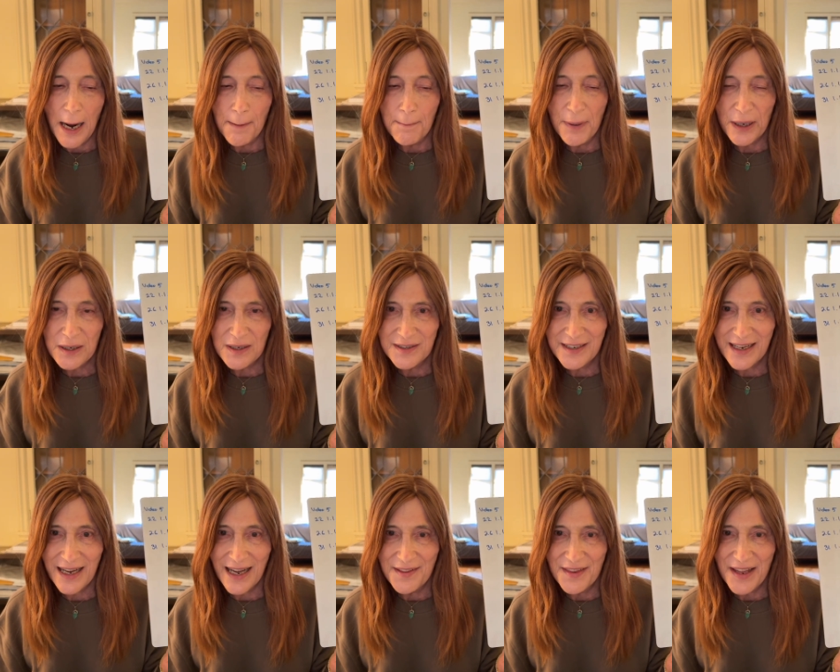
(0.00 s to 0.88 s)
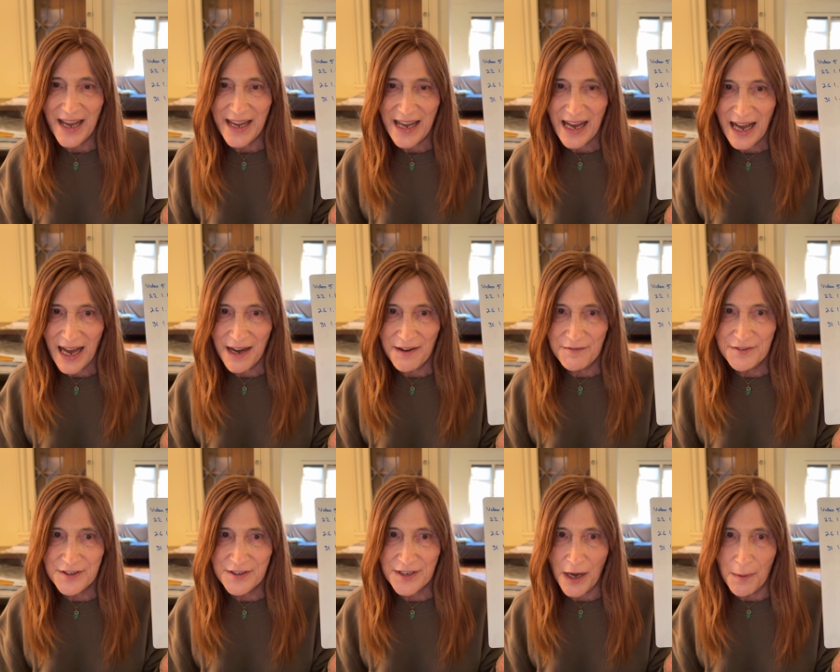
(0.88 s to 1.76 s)
because again, they have
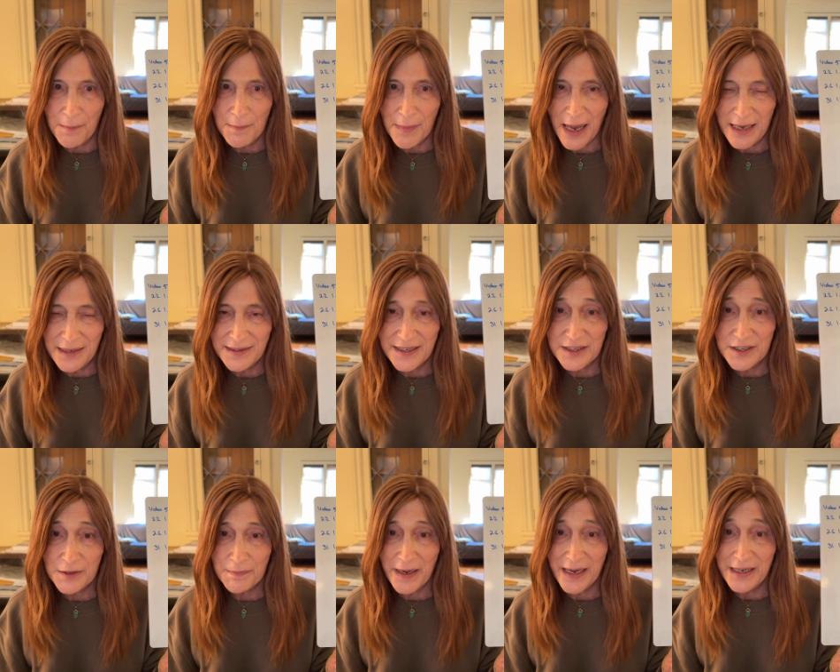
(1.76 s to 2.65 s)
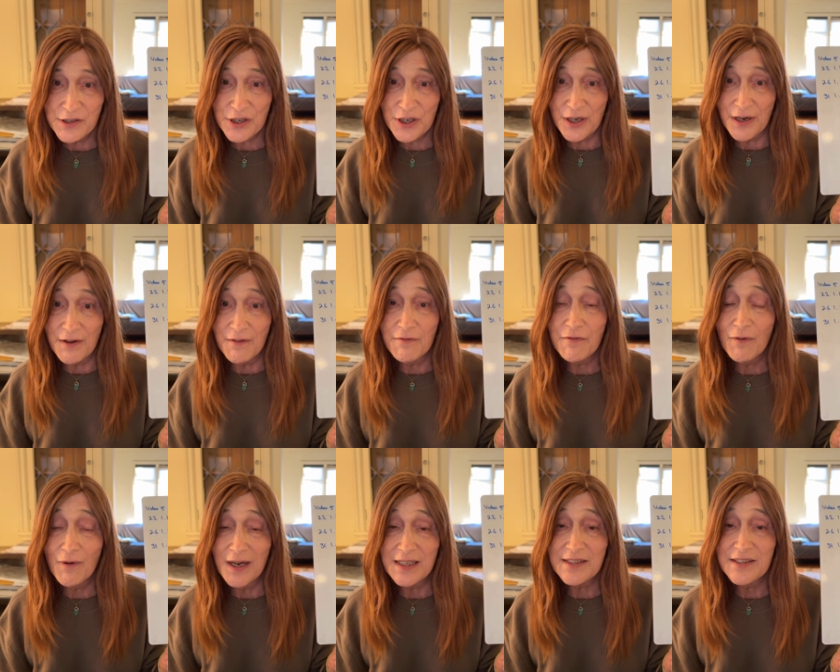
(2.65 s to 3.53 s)
some anticipation of
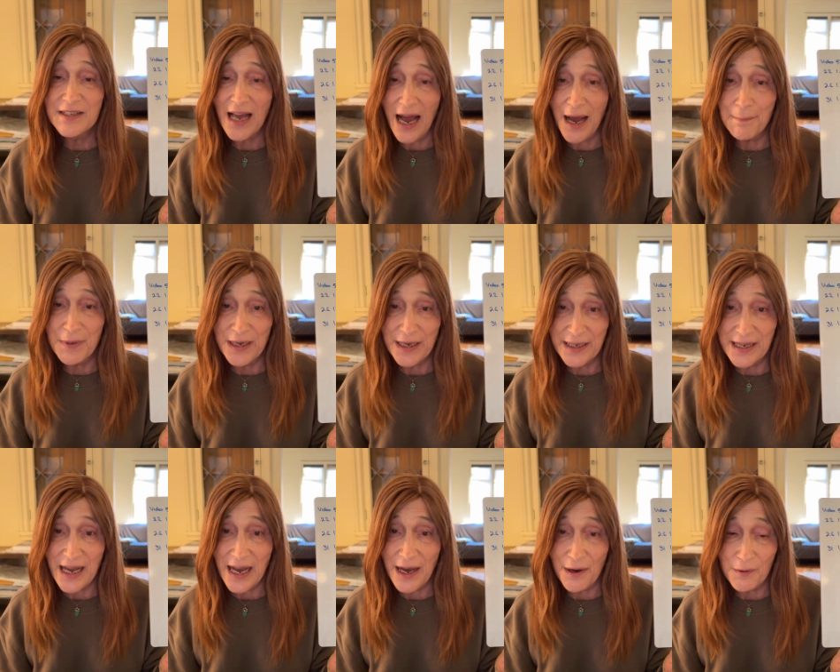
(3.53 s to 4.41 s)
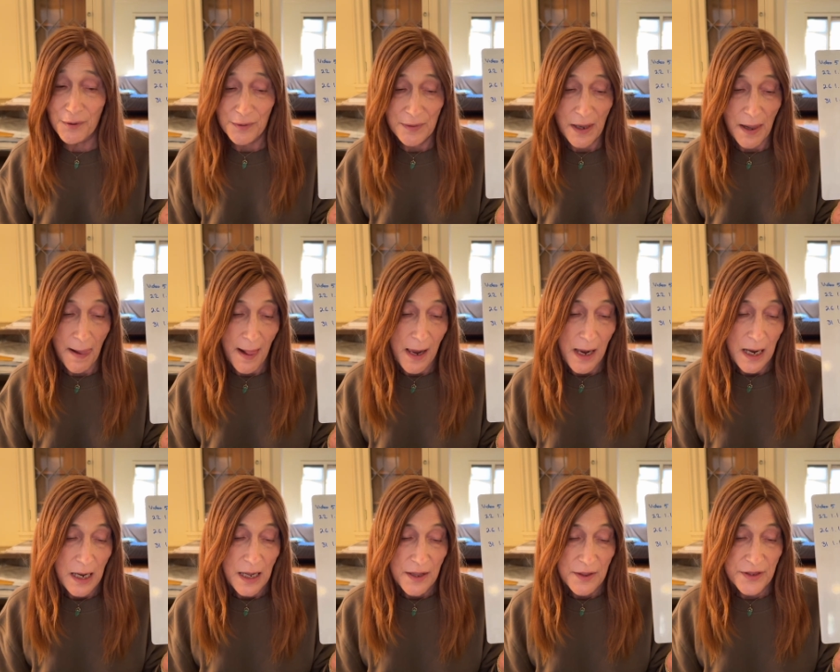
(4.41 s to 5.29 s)
what's happening now.
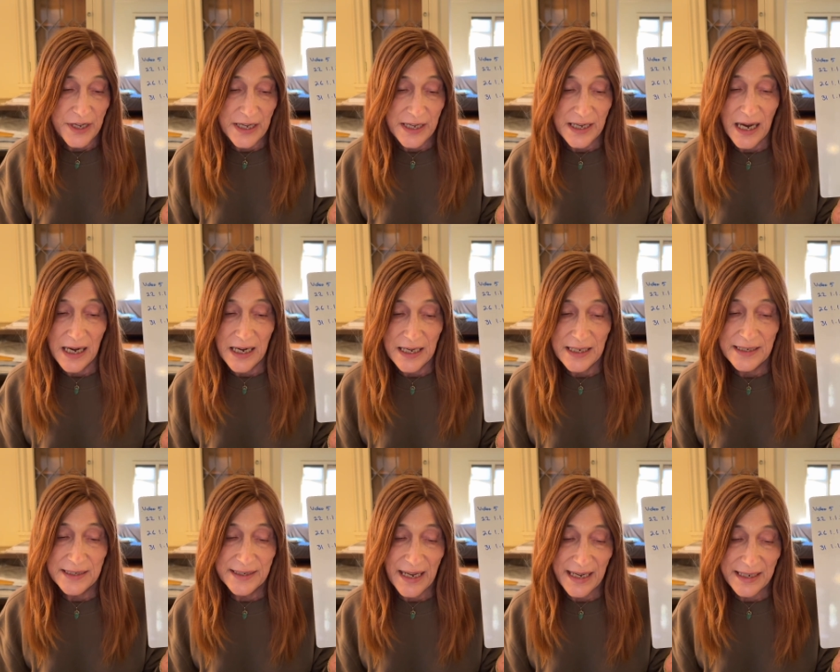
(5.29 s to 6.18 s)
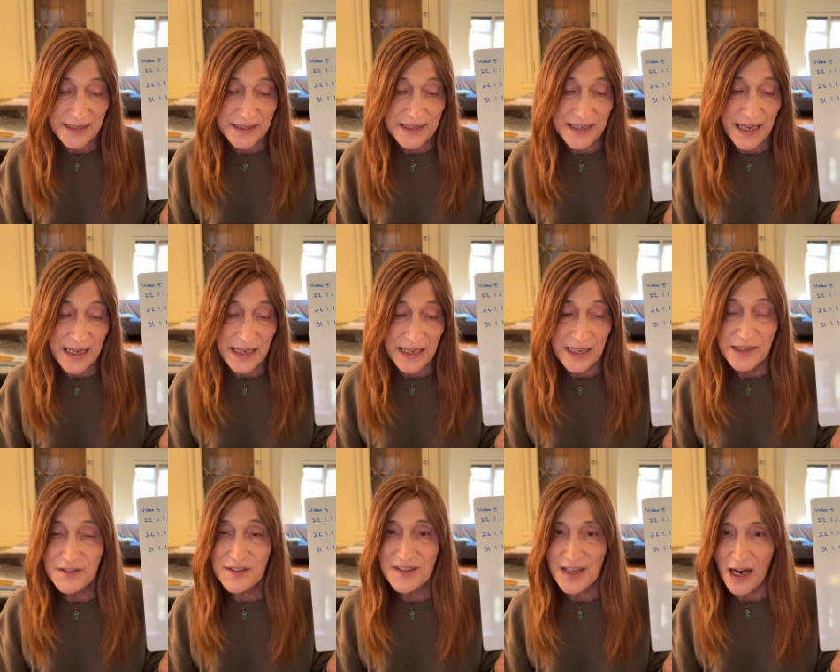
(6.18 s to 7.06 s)
The next thing
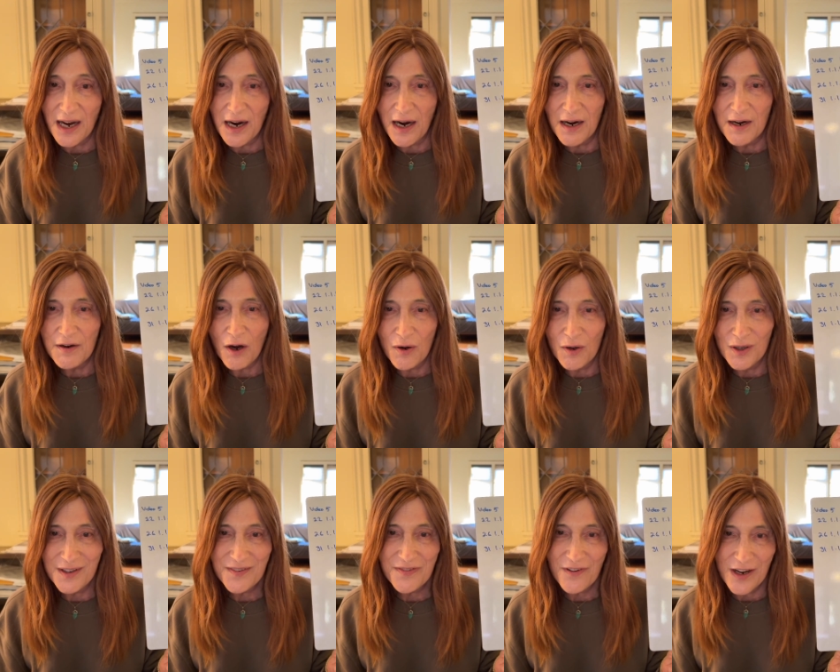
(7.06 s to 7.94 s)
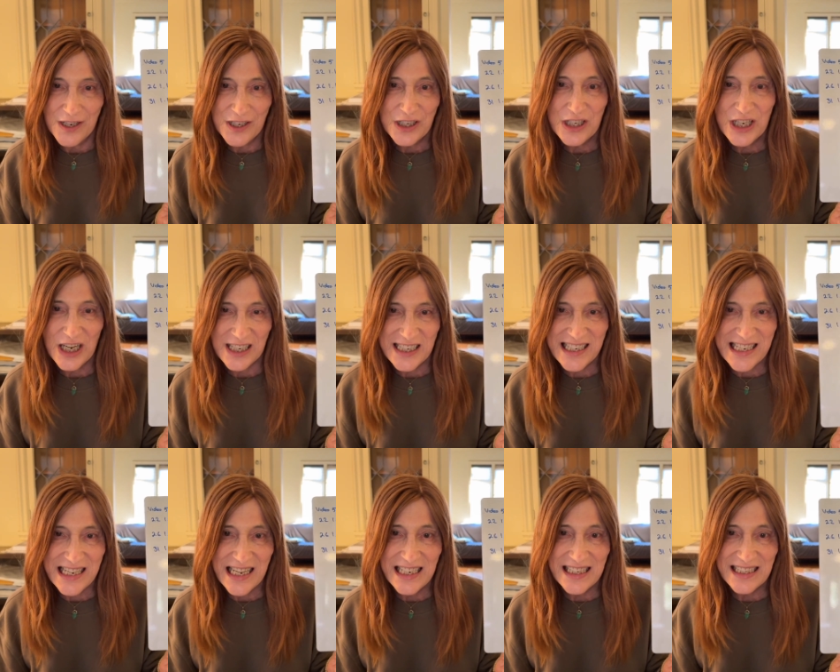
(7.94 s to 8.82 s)
is our old friend
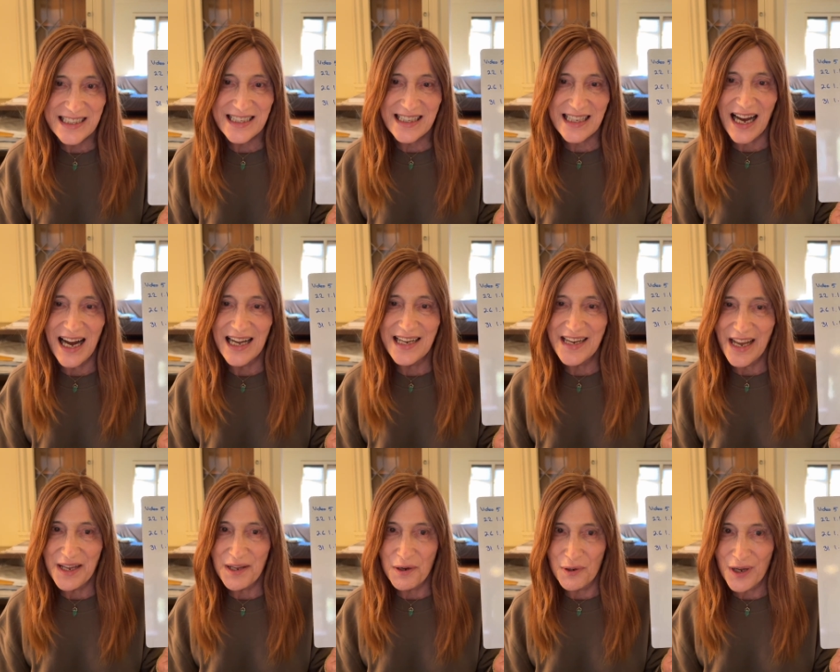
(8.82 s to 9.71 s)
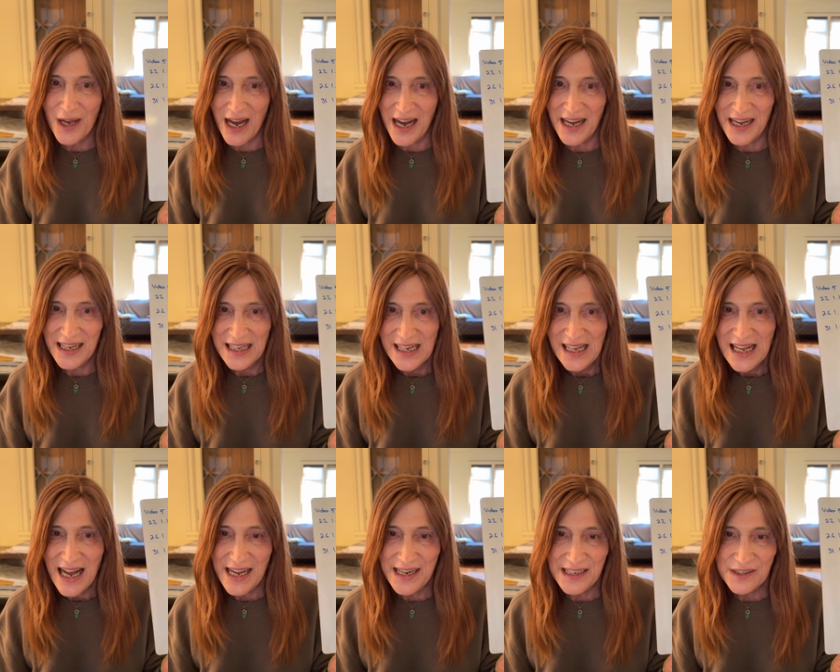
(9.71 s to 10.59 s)
Shashti's Tane Yoga.
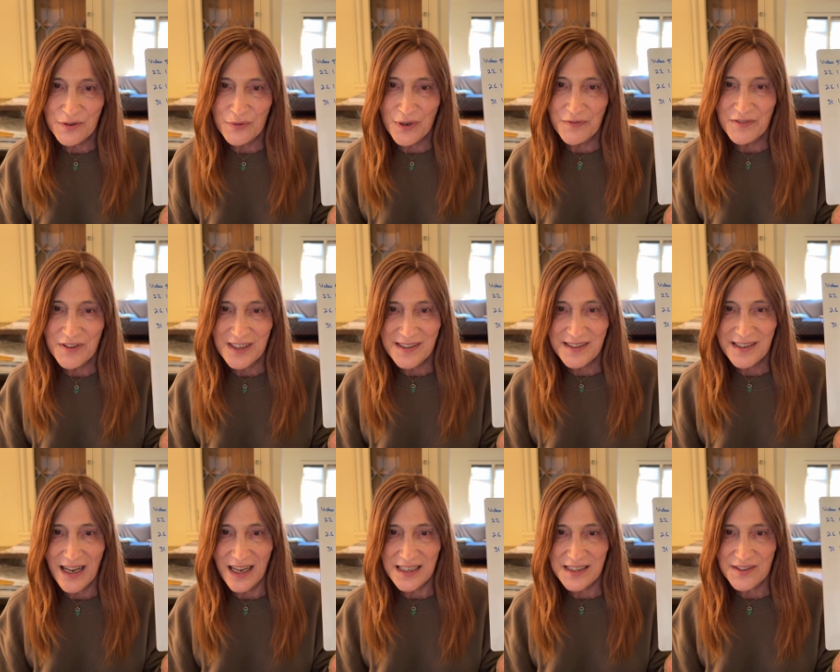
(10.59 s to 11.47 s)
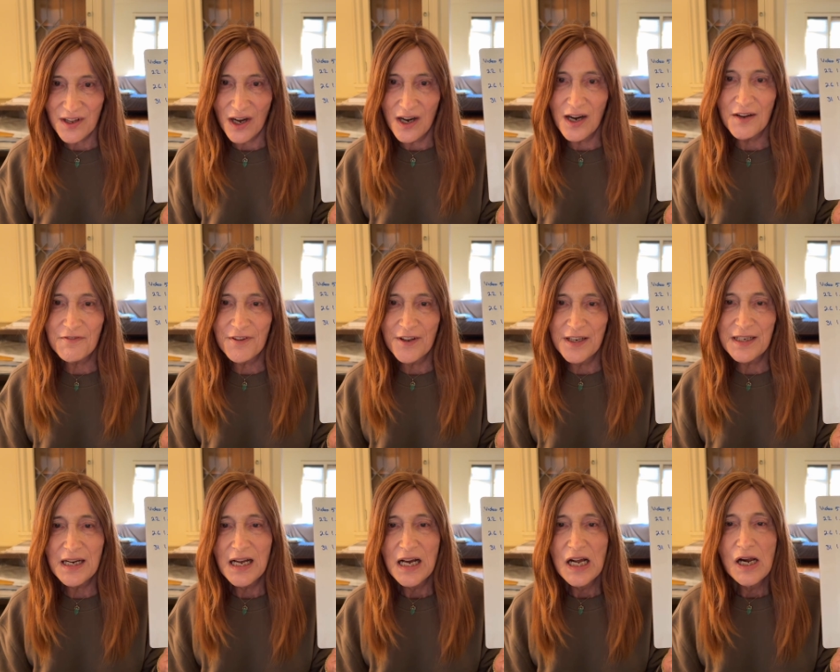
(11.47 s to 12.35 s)
And as we've discussed often,